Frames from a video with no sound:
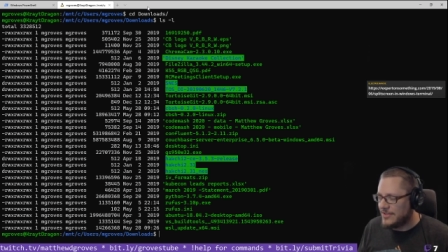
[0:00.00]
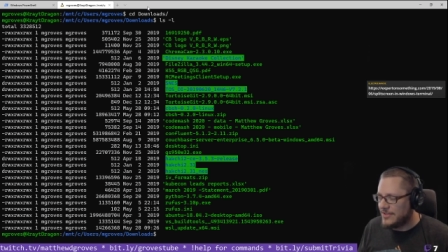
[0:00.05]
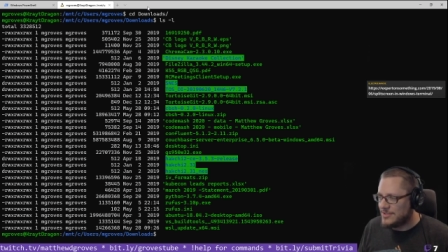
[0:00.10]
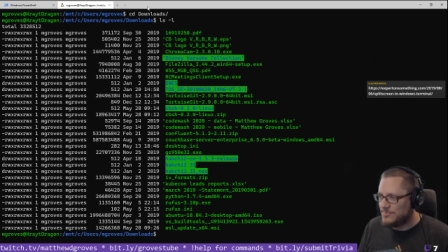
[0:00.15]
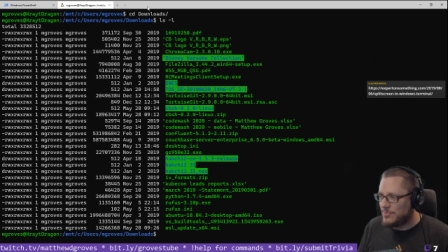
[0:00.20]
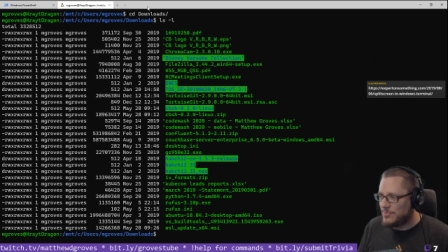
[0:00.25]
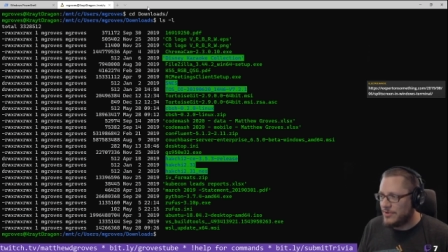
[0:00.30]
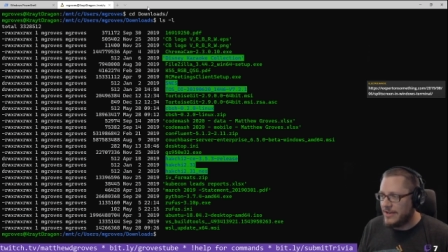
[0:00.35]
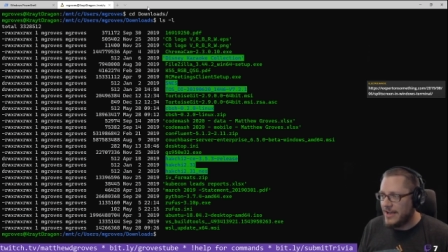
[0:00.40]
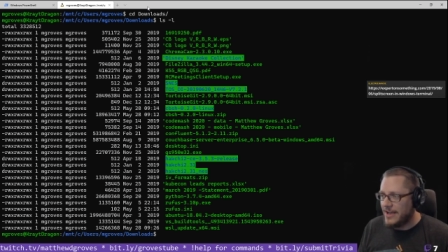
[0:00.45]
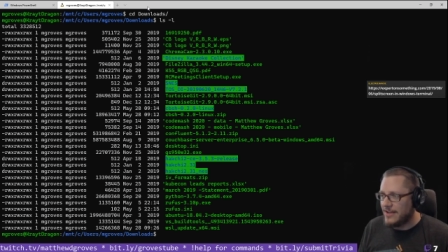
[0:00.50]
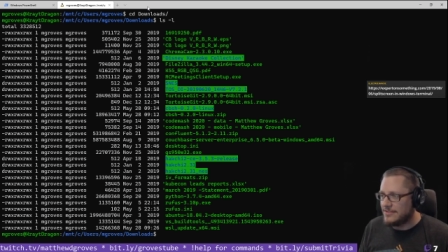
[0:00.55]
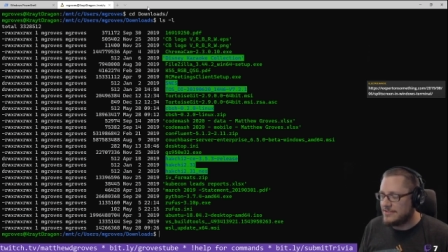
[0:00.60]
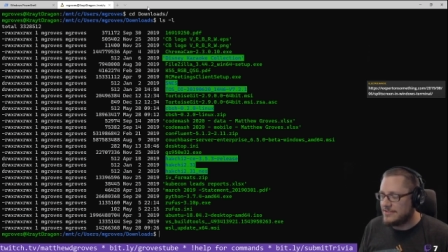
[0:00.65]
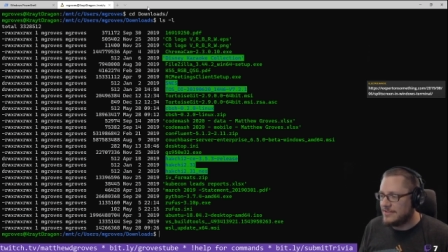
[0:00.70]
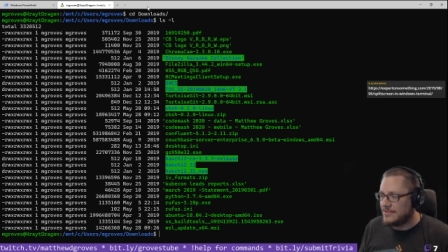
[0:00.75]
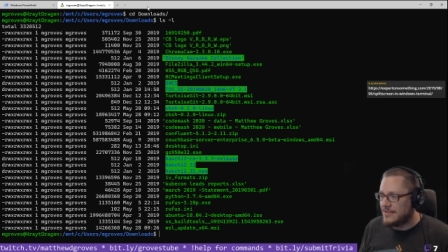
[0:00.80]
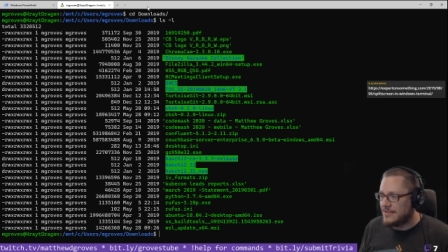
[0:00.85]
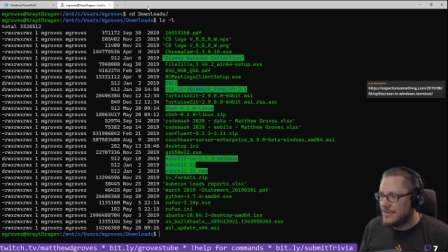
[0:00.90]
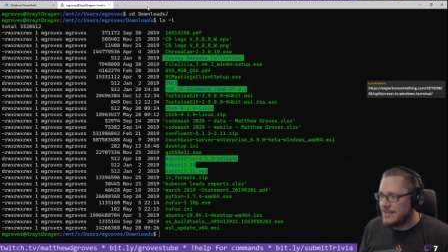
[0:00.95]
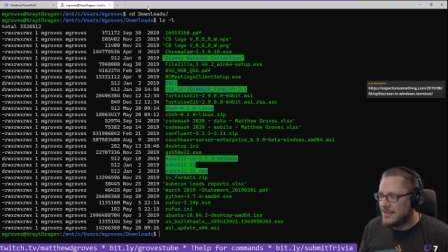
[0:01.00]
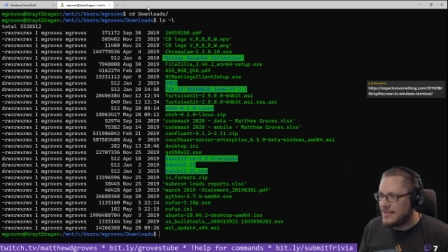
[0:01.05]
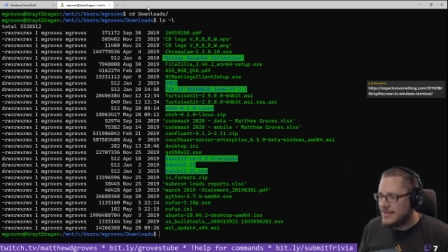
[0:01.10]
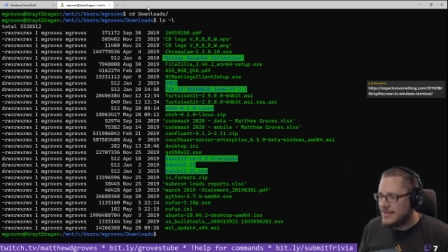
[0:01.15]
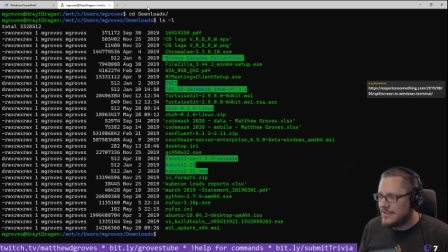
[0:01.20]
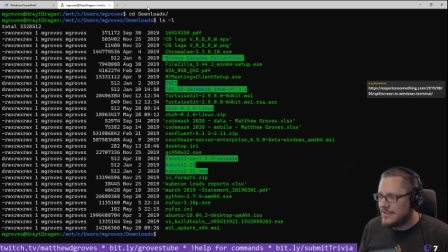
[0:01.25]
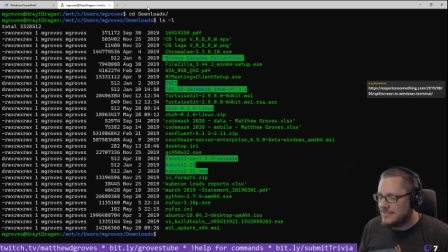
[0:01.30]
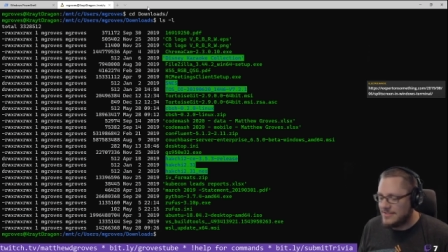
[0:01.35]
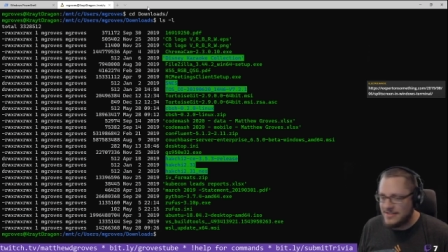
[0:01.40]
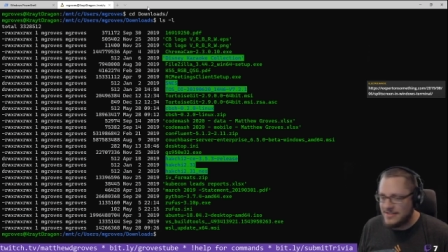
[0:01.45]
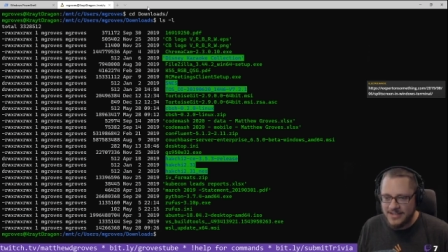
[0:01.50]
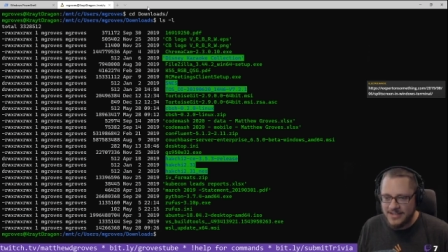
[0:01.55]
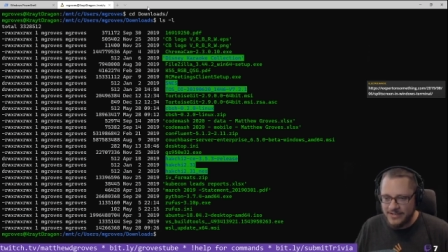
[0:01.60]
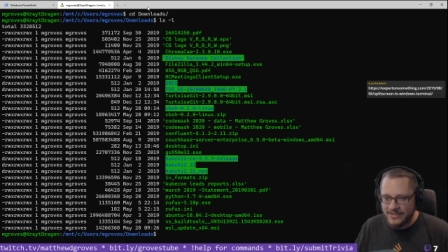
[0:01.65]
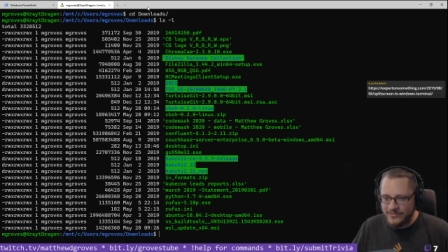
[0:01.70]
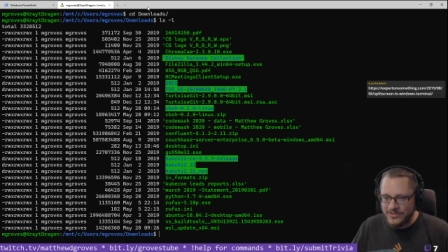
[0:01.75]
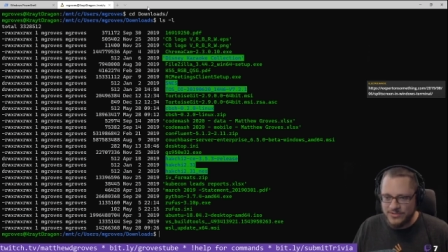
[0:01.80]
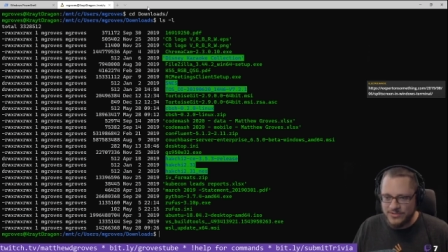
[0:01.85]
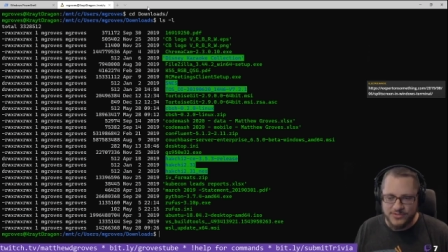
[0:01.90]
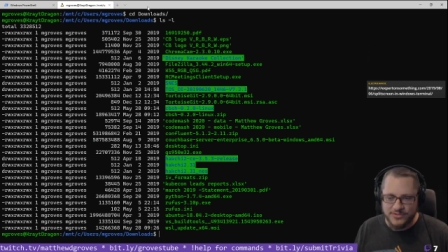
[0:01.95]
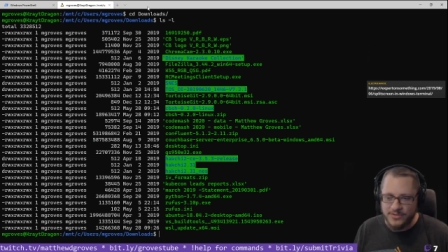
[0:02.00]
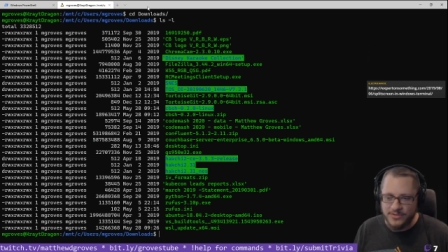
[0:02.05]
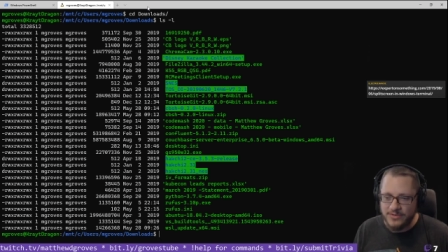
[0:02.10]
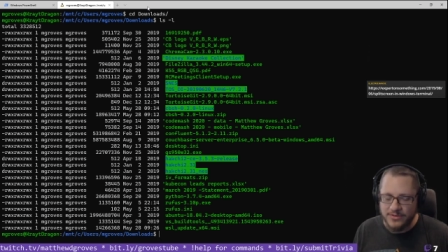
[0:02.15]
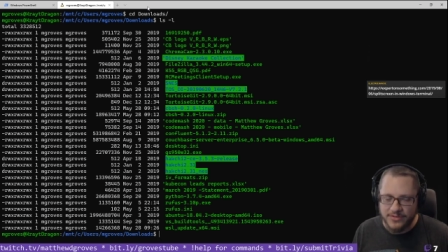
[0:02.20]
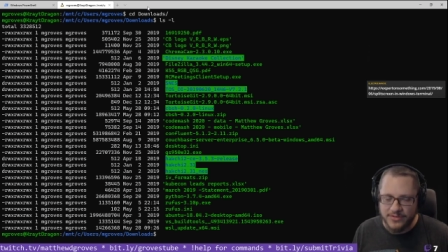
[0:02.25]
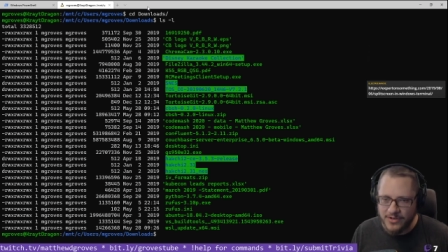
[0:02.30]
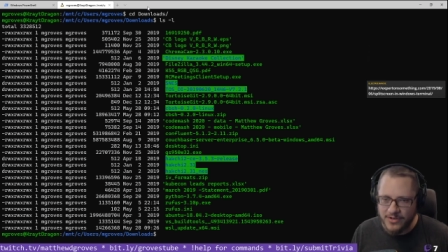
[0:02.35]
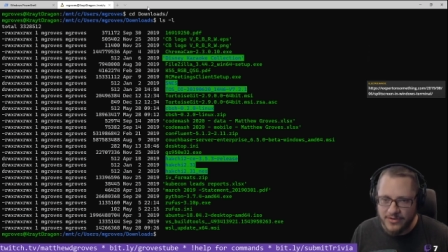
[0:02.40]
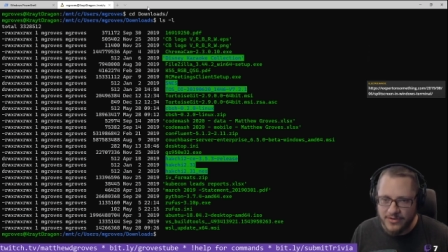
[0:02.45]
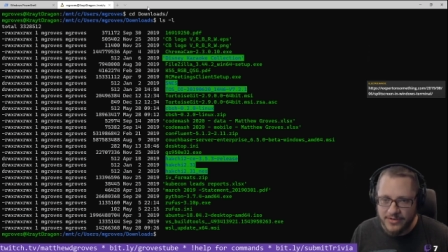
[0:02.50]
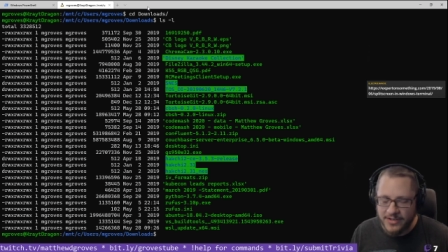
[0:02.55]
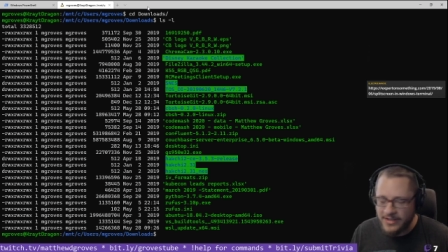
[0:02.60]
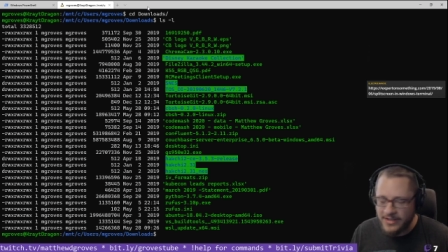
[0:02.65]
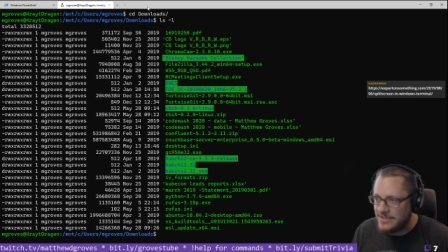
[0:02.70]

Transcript: has put out since like Visual Studio Code.